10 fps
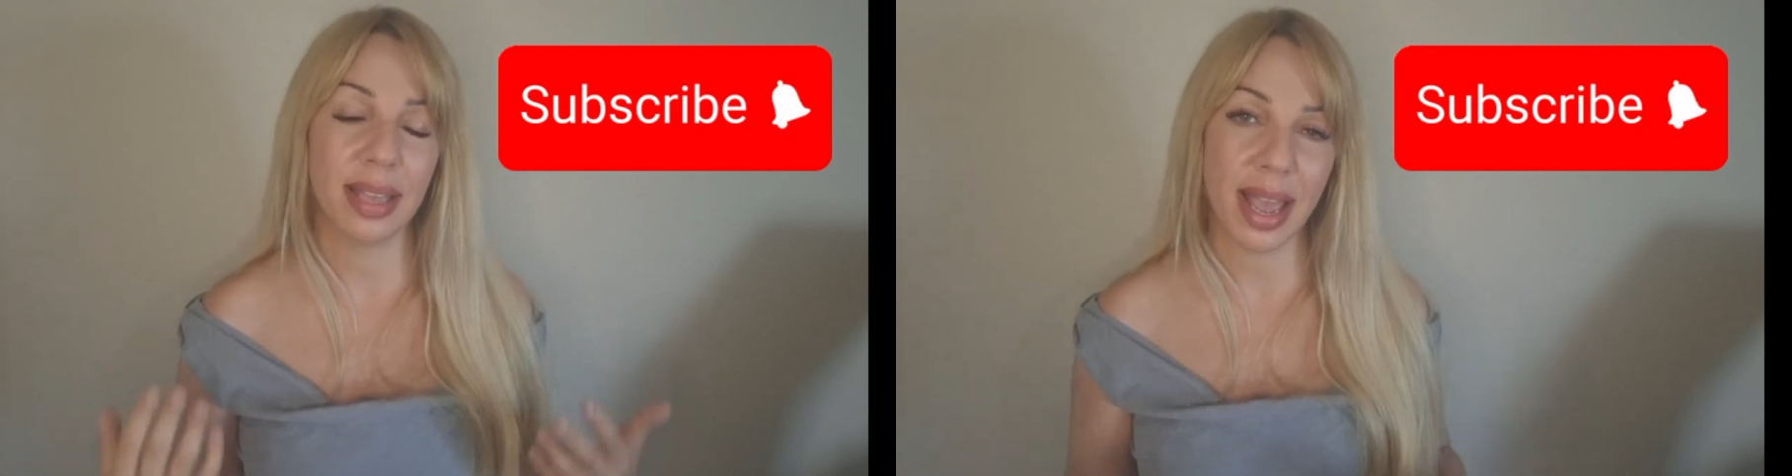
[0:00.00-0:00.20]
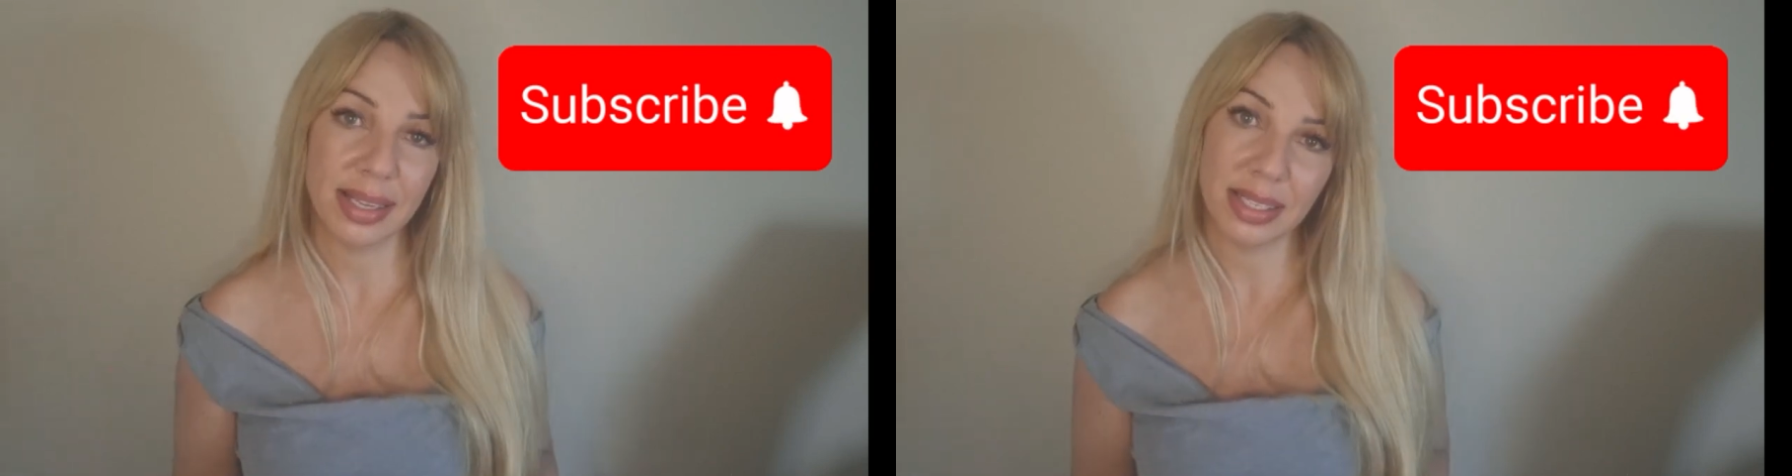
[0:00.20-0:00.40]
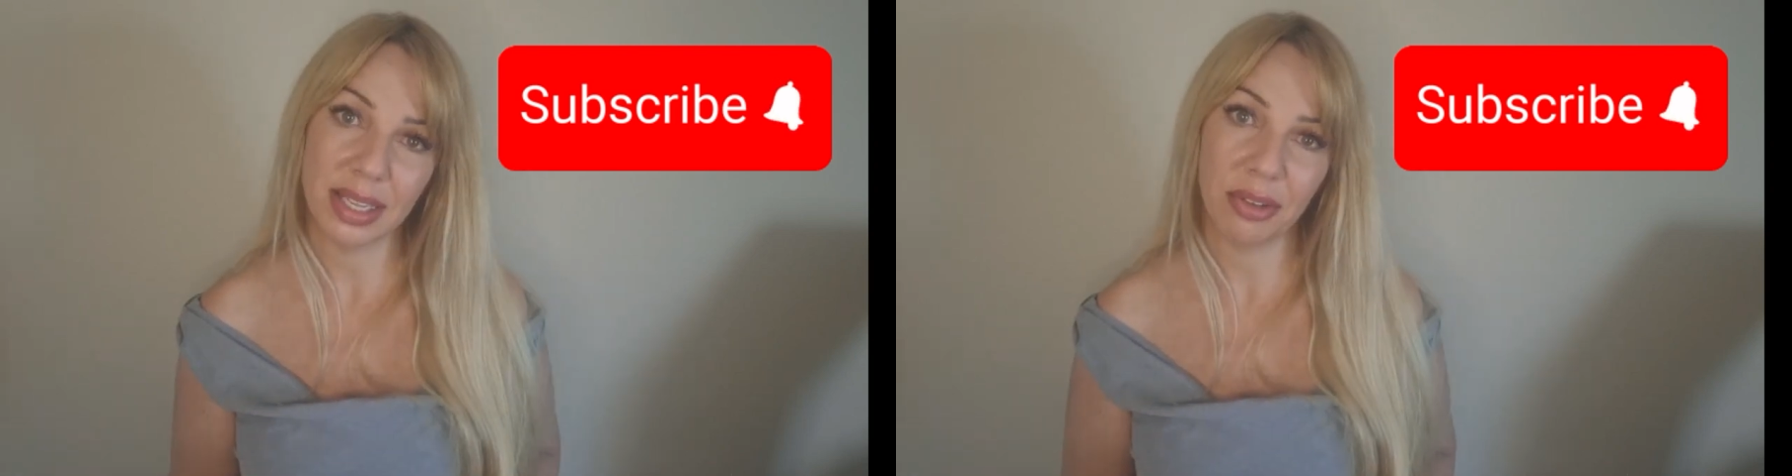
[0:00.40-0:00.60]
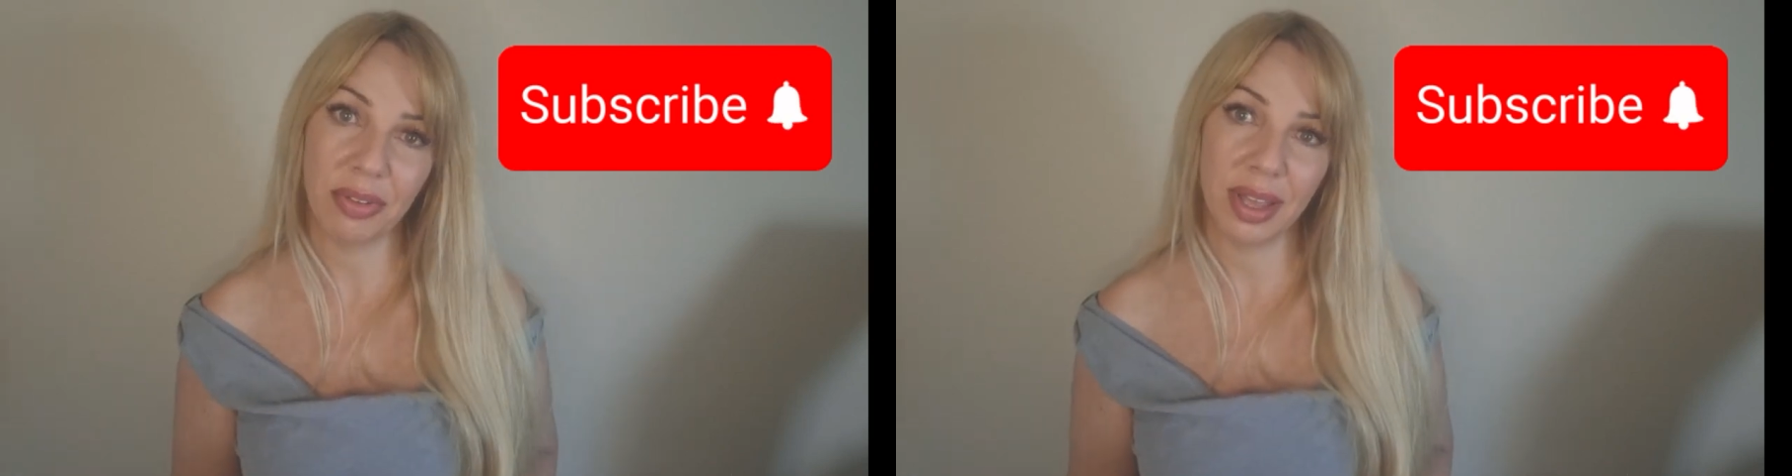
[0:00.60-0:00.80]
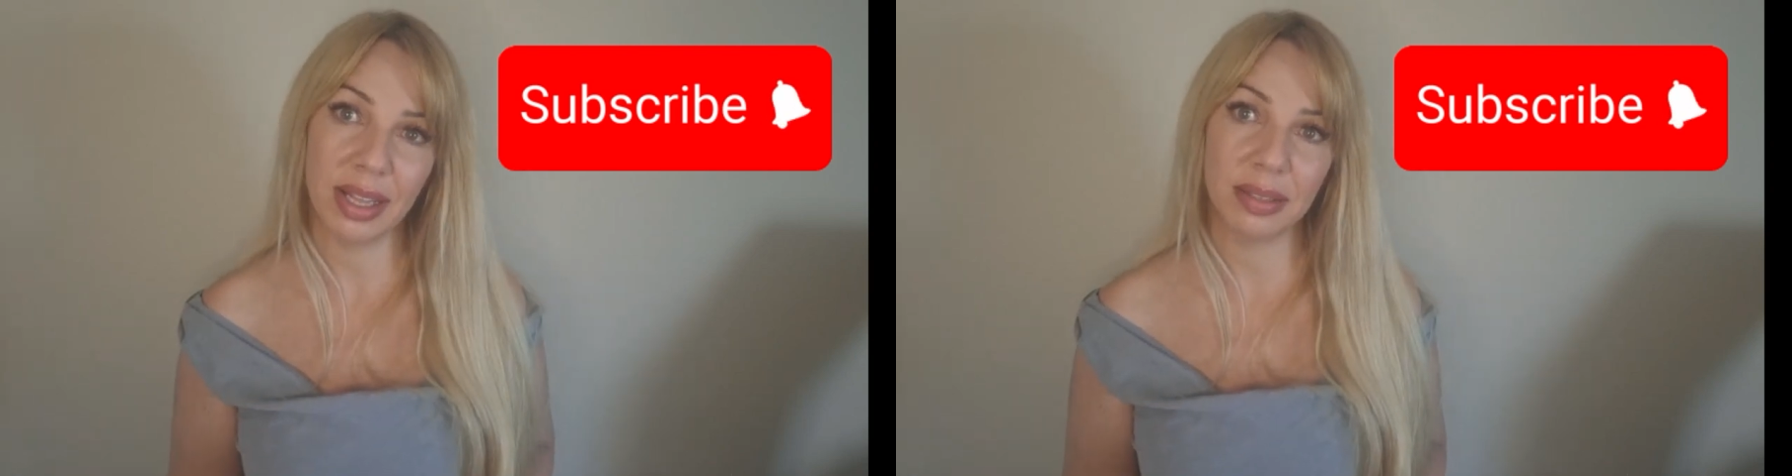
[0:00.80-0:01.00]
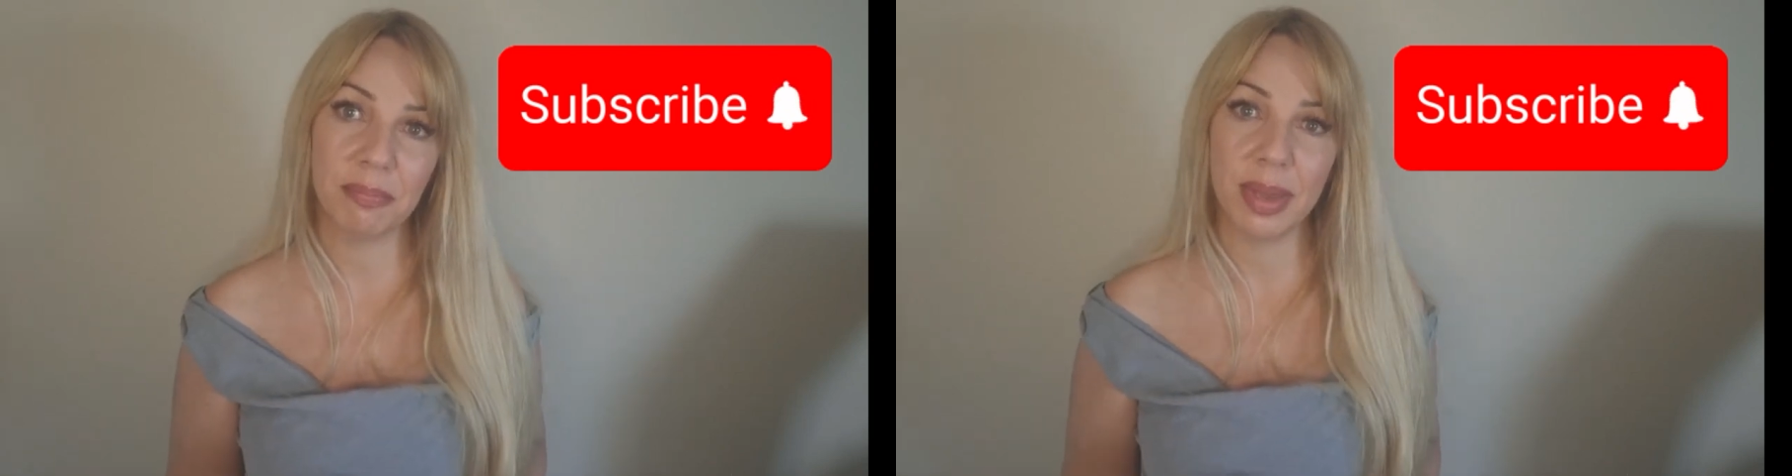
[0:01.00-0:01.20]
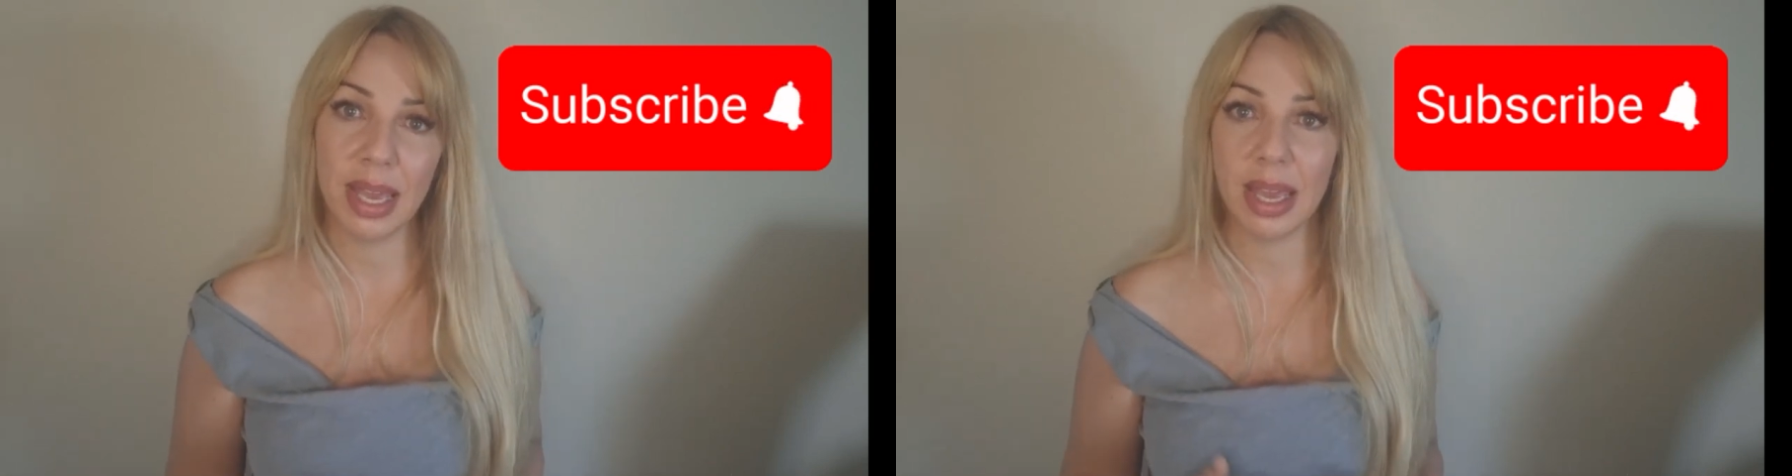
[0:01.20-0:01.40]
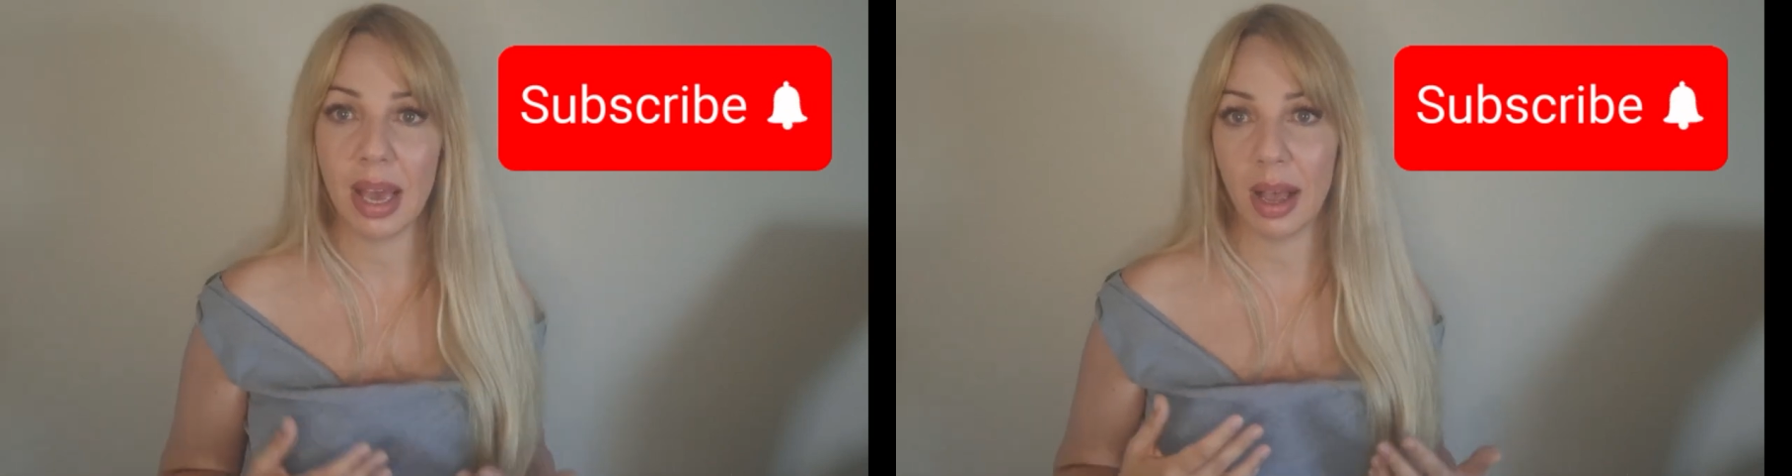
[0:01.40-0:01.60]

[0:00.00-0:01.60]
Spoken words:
the aesthetic field be